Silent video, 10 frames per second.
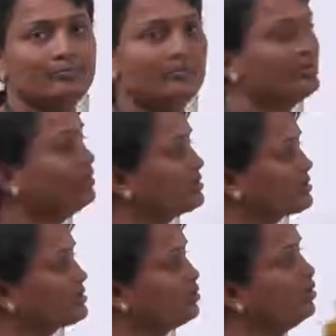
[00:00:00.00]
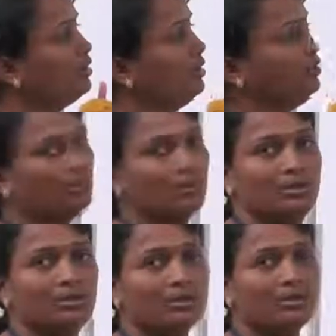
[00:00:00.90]
So this is all how
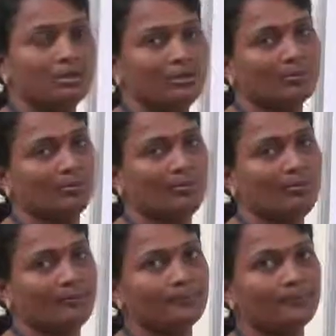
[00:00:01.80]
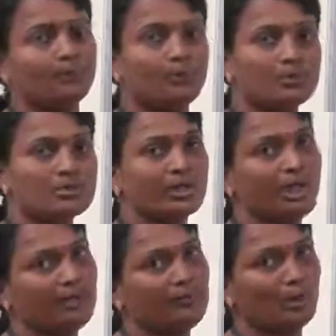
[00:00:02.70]
you can perform push
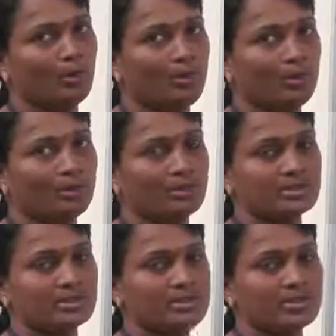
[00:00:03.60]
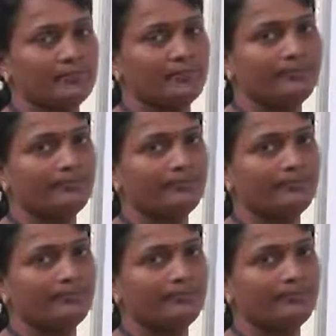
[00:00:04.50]
and pop operations